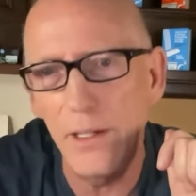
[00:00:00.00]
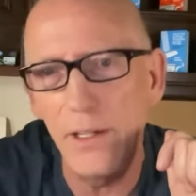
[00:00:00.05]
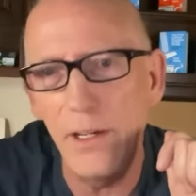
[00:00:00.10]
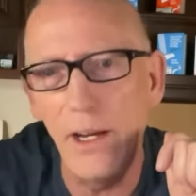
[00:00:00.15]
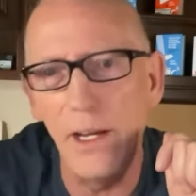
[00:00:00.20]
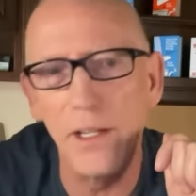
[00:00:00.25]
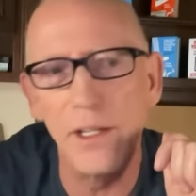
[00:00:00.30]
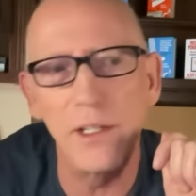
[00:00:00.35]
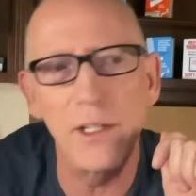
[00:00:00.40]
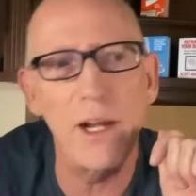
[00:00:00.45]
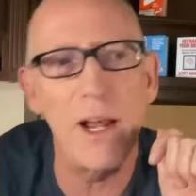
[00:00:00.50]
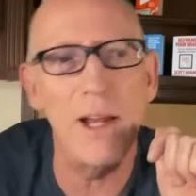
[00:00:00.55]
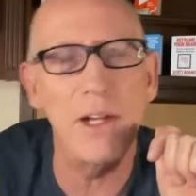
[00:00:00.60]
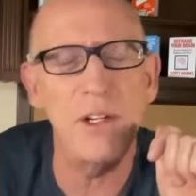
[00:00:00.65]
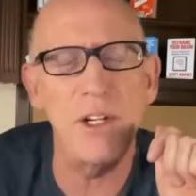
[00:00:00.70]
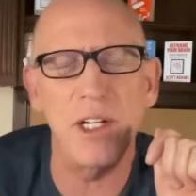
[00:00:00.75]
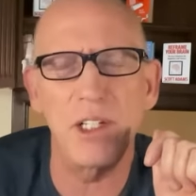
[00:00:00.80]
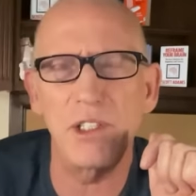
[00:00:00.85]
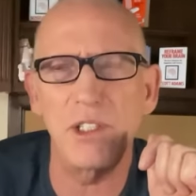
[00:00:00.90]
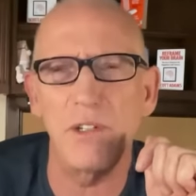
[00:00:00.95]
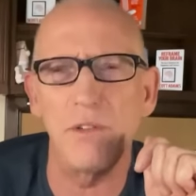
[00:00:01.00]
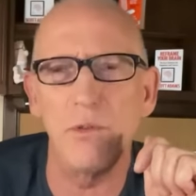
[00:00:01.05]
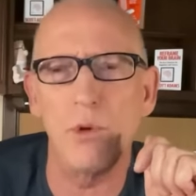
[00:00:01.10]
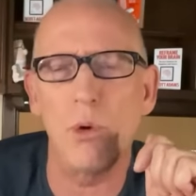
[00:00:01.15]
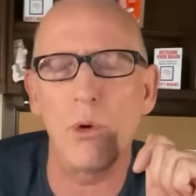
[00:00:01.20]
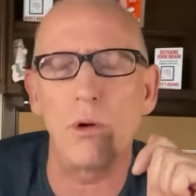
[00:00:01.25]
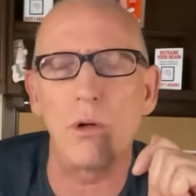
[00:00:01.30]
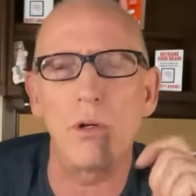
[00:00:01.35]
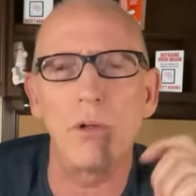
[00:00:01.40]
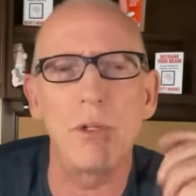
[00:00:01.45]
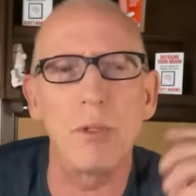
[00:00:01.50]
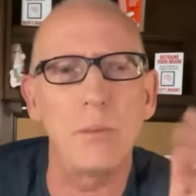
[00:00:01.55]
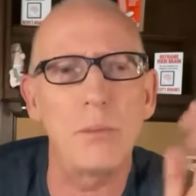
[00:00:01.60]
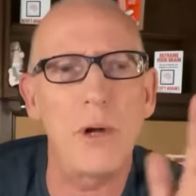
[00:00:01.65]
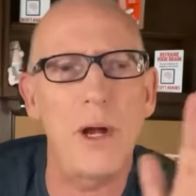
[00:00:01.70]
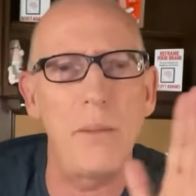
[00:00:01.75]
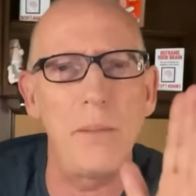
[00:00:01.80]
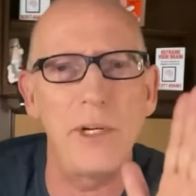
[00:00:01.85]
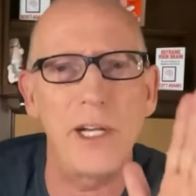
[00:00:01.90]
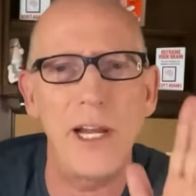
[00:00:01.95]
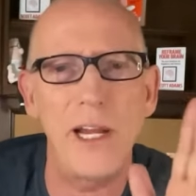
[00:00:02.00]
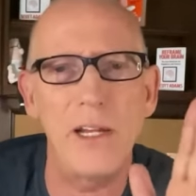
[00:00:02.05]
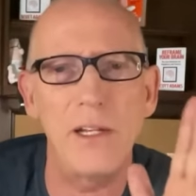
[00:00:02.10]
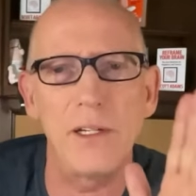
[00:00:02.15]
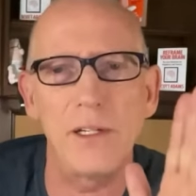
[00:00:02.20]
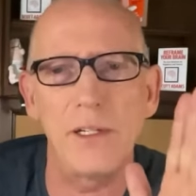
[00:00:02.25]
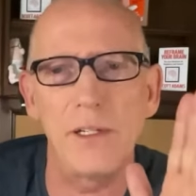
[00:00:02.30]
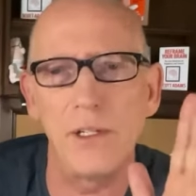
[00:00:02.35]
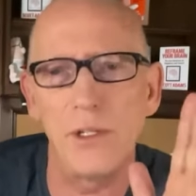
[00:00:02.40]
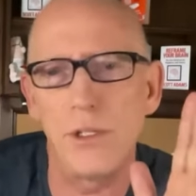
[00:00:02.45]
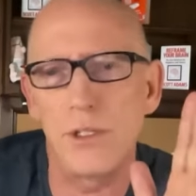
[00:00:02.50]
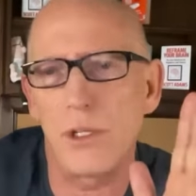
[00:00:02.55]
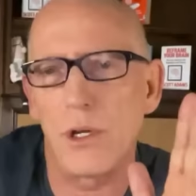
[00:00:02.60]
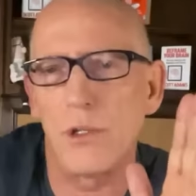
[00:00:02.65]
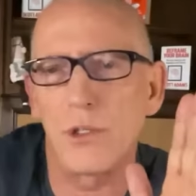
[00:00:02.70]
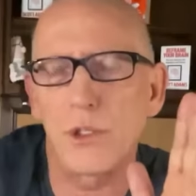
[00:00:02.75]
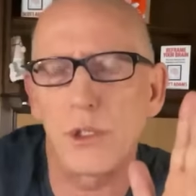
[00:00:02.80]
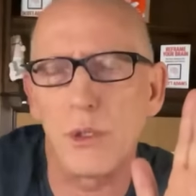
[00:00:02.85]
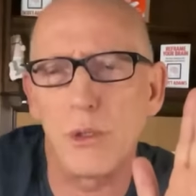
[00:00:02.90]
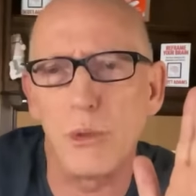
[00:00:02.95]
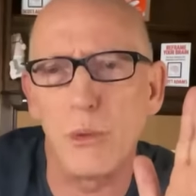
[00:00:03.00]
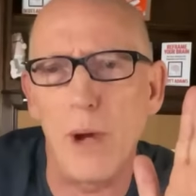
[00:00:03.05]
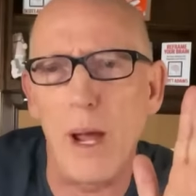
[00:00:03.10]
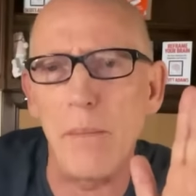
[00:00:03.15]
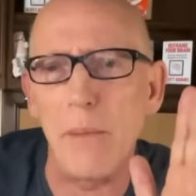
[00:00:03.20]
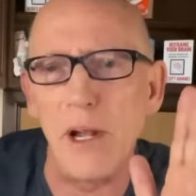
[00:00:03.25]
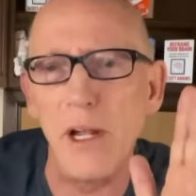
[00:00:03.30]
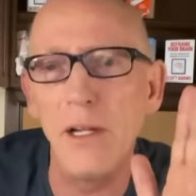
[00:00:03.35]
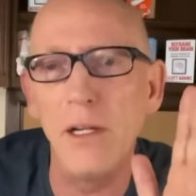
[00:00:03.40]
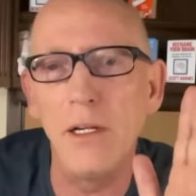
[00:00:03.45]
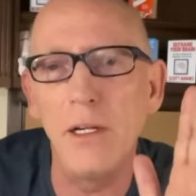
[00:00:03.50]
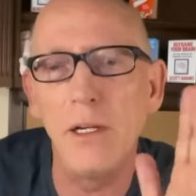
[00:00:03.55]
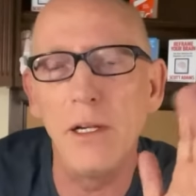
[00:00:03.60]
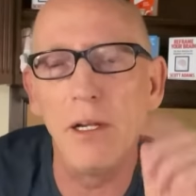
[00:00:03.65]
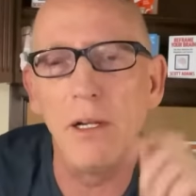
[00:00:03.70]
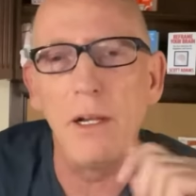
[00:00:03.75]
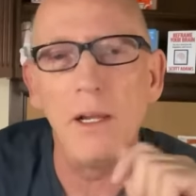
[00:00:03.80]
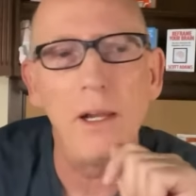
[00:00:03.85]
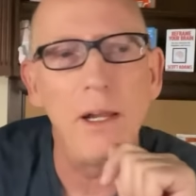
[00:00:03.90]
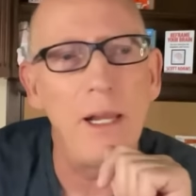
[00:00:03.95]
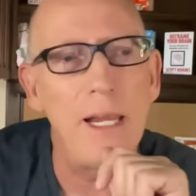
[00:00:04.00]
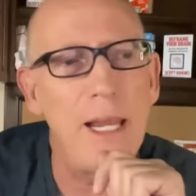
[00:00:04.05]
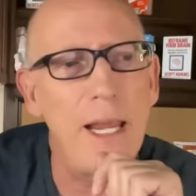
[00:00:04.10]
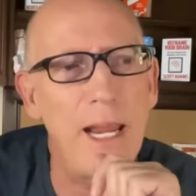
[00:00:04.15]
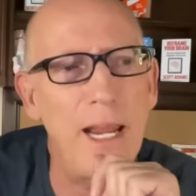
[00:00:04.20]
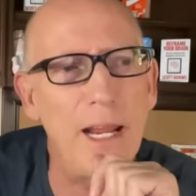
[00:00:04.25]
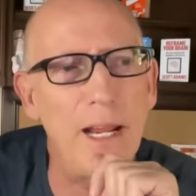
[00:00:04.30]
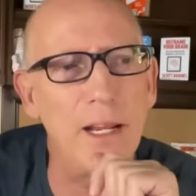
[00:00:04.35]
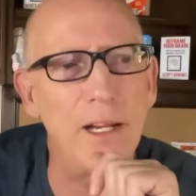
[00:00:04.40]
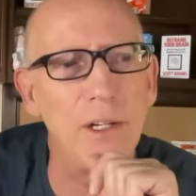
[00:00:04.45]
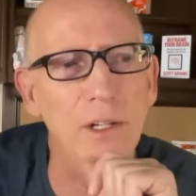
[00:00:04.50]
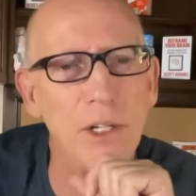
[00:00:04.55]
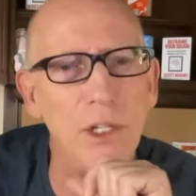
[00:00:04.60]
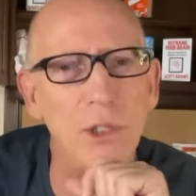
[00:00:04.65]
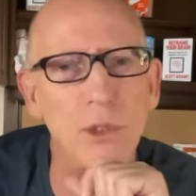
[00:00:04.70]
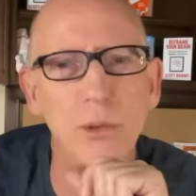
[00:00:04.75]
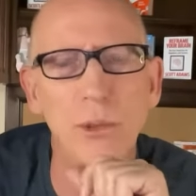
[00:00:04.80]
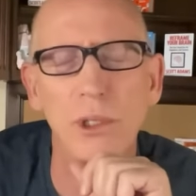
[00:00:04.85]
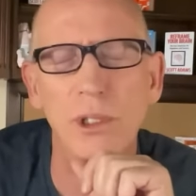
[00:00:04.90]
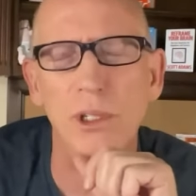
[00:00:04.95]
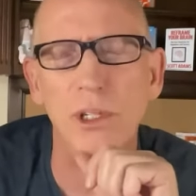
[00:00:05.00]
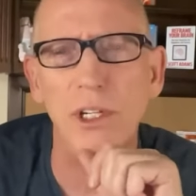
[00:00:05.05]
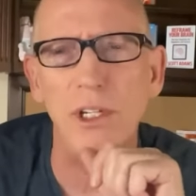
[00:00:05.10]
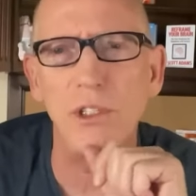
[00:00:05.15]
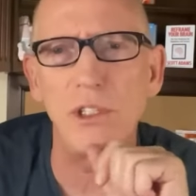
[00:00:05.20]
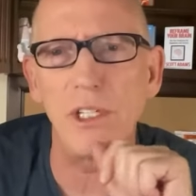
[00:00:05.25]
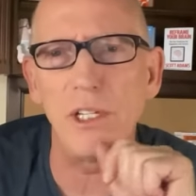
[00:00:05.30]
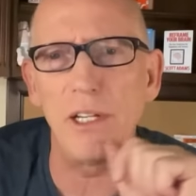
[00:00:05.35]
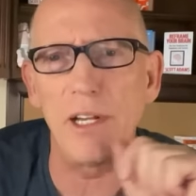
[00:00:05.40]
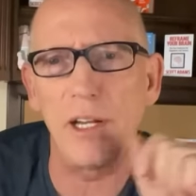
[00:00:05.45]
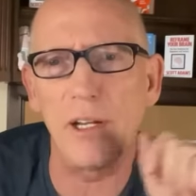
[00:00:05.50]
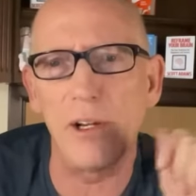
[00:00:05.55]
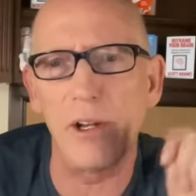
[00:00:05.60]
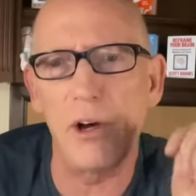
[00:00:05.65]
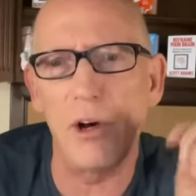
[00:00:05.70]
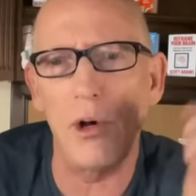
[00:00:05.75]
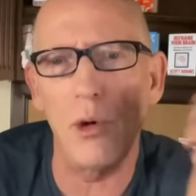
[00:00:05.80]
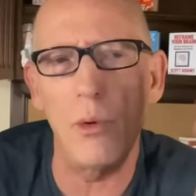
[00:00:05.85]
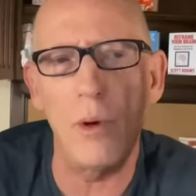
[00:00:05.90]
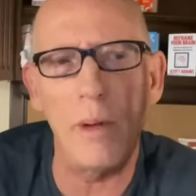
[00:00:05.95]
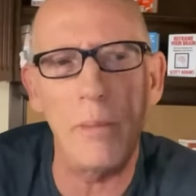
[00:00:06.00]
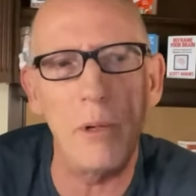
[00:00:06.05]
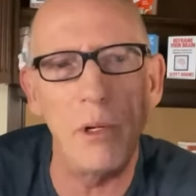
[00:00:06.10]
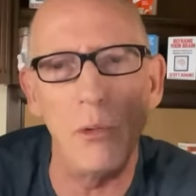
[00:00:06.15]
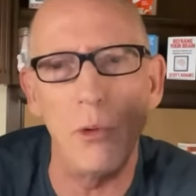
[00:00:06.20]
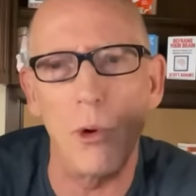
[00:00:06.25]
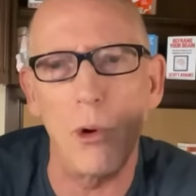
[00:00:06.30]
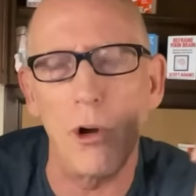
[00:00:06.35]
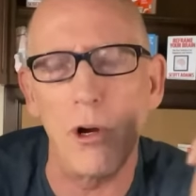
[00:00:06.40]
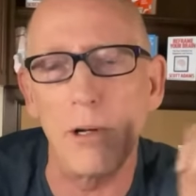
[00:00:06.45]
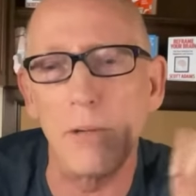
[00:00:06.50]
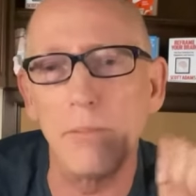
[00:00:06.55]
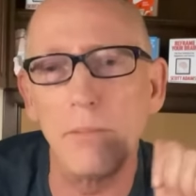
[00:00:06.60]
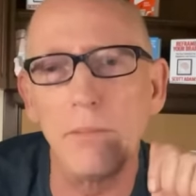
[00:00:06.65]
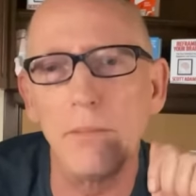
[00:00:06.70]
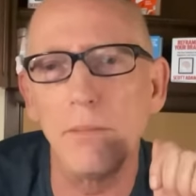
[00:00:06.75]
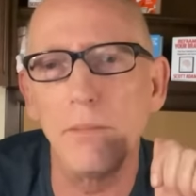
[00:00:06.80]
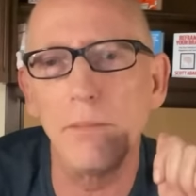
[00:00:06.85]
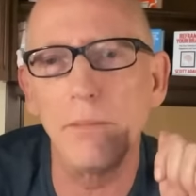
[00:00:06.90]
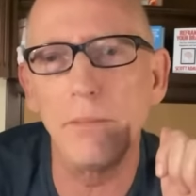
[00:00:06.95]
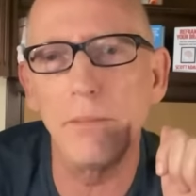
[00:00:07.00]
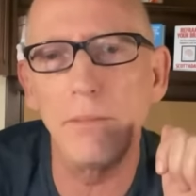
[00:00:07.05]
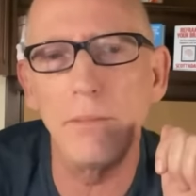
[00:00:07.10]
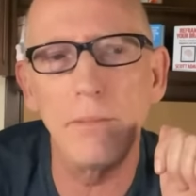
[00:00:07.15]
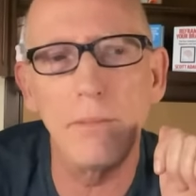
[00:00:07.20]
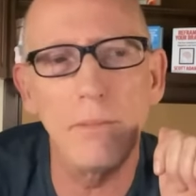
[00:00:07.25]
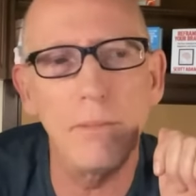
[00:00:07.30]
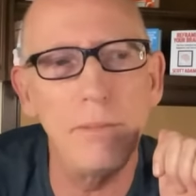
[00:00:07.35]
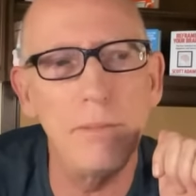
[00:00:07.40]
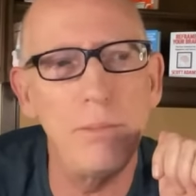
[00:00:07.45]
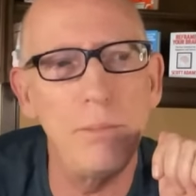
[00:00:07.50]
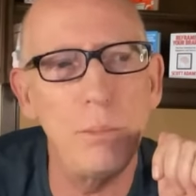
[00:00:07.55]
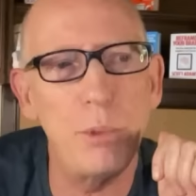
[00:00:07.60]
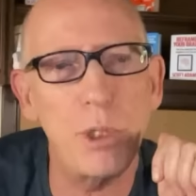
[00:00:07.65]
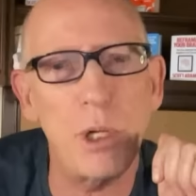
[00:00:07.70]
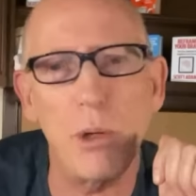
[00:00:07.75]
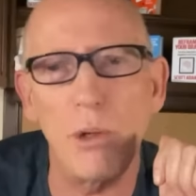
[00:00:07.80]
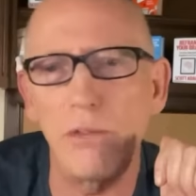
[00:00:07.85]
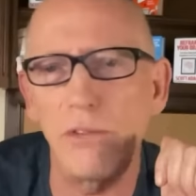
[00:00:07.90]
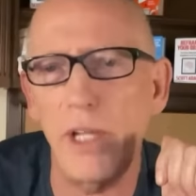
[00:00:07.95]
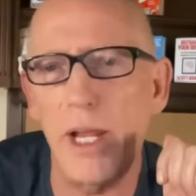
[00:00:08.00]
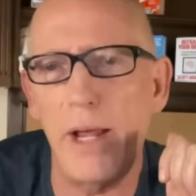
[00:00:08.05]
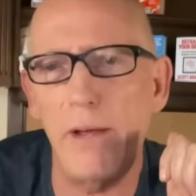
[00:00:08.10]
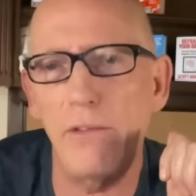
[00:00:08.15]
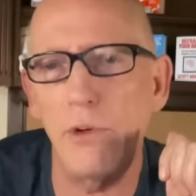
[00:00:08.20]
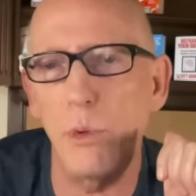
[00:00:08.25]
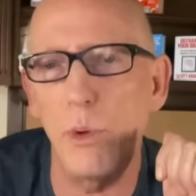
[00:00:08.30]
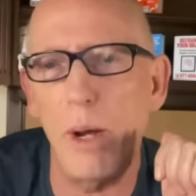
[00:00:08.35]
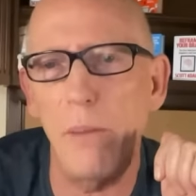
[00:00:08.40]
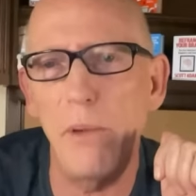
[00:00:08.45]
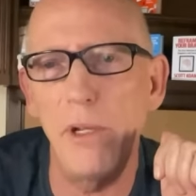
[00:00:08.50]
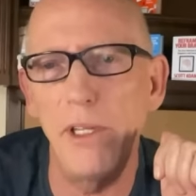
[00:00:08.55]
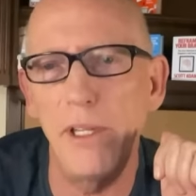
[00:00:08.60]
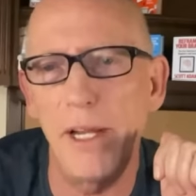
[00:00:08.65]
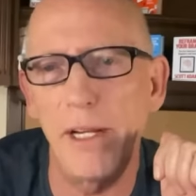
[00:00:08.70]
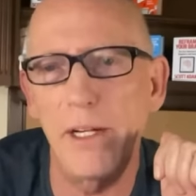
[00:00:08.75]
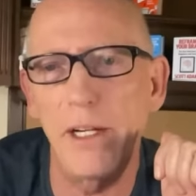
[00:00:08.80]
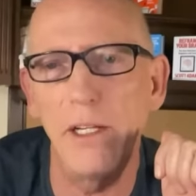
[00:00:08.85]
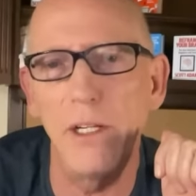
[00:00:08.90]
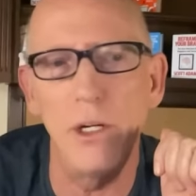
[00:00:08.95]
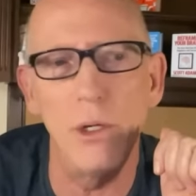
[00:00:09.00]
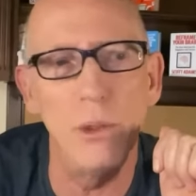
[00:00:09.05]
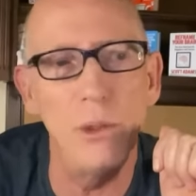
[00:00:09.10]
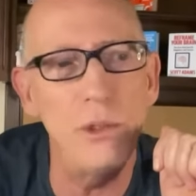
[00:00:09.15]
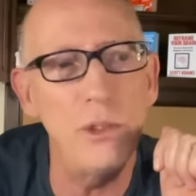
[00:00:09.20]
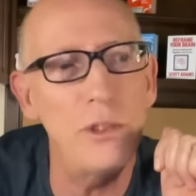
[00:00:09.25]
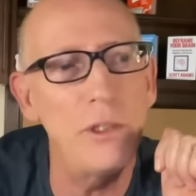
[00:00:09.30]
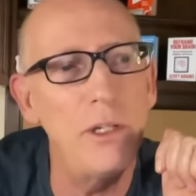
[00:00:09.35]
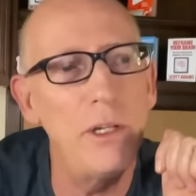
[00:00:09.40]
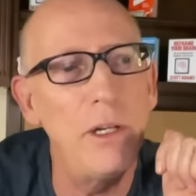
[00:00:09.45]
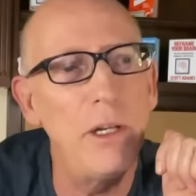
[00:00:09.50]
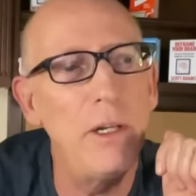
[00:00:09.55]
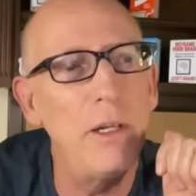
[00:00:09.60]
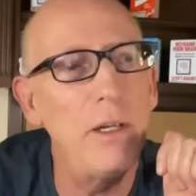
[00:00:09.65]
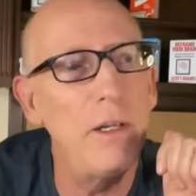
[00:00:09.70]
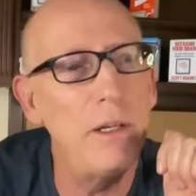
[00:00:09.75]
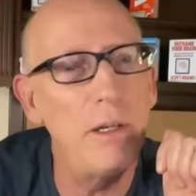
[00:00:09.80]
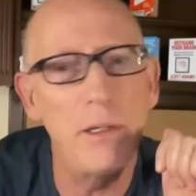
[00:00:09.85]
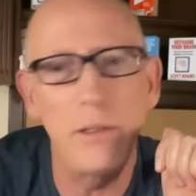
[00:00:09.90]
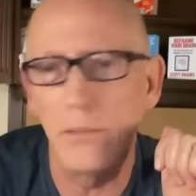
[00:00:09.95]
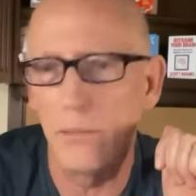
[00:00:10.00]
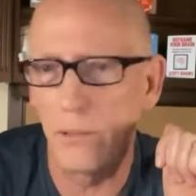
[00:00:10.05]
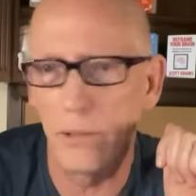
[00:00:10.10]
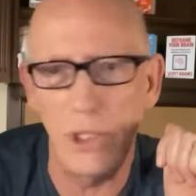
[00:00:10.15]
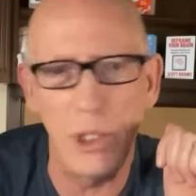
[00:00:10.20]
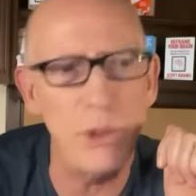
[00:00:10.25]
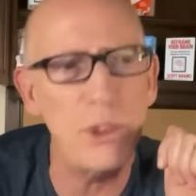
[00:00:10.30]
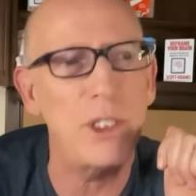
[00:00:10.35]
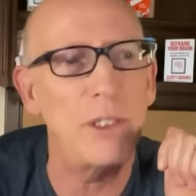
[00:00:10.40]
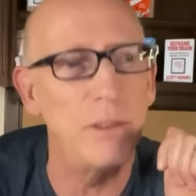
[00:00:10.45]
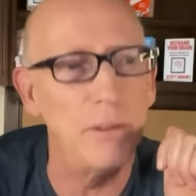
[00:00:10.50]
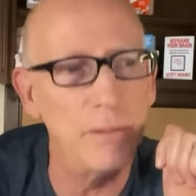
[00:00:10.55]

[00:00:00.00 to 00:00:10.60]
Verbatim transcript: In the context of war, the propaganda is also a weapon, and Israel is in an all-weapon war. So if they have a weapon they can use it.